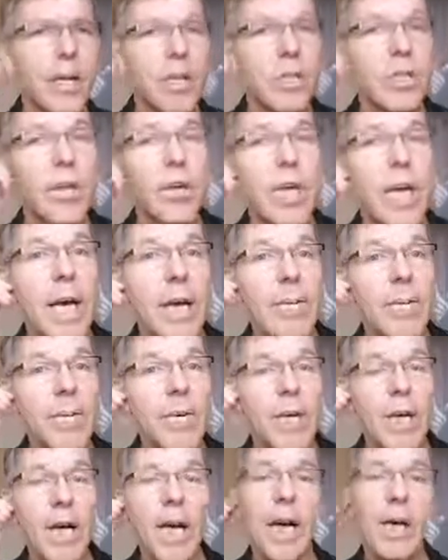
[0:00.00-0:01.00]
So yeah,
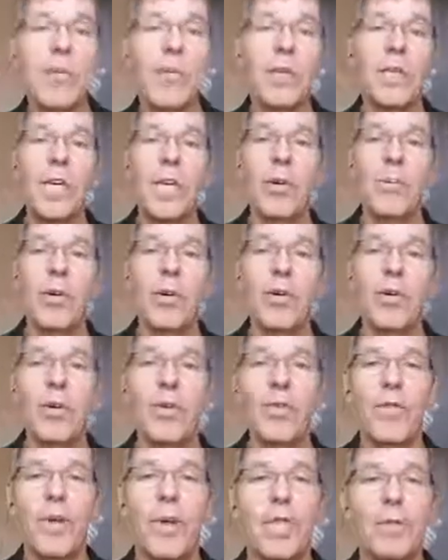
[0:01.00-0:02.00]
I will keep going
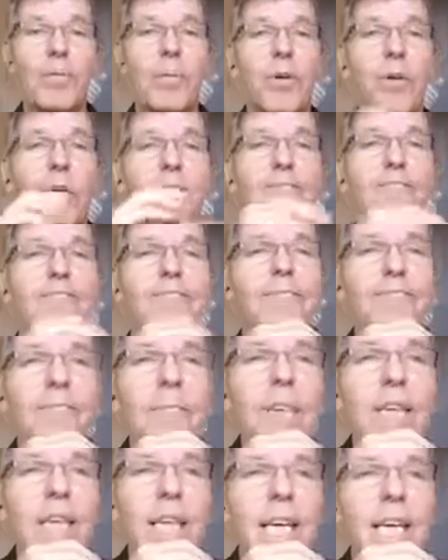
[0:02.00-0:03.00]
on Facebook,
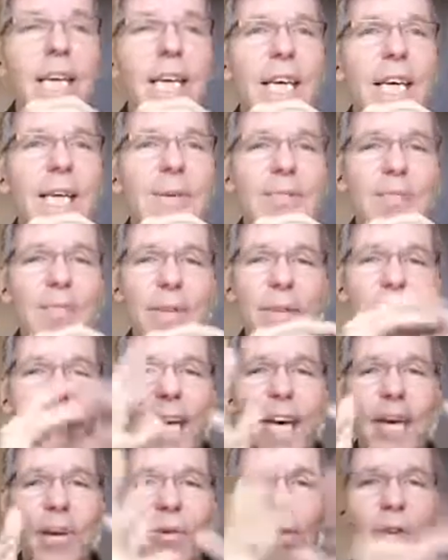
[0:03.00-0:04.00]
and
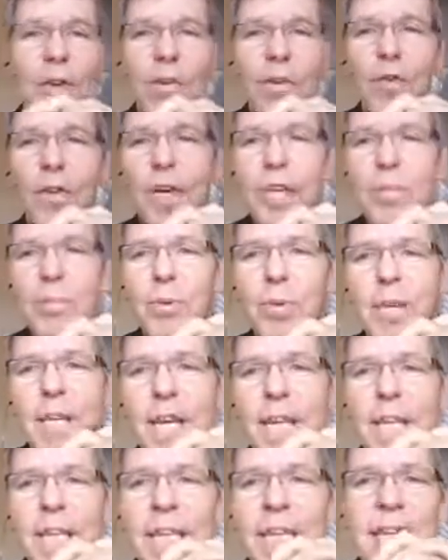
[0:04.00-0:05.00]
I will go on Facebook,
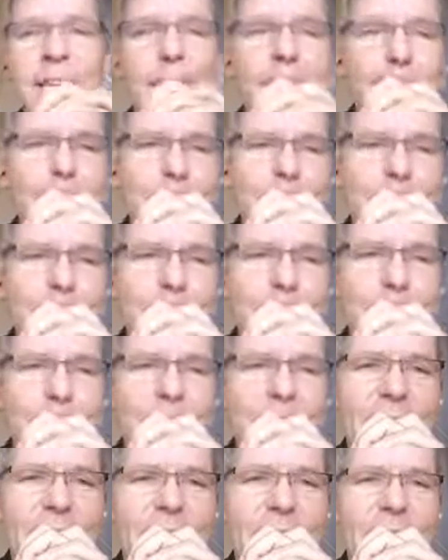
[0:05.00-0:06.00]
and
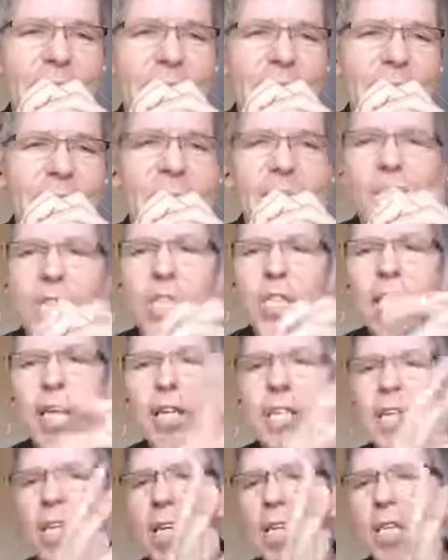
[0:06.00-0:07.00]
as you say,
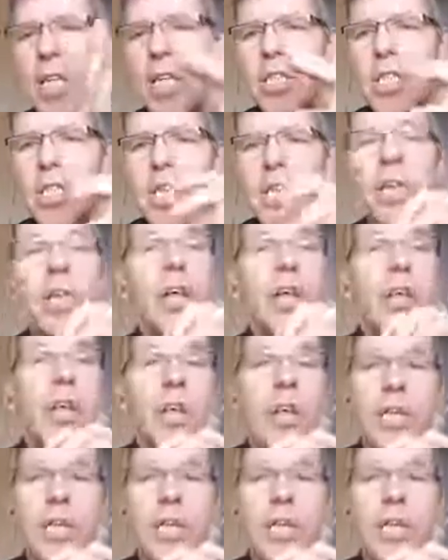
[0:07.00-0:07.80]
it's actually.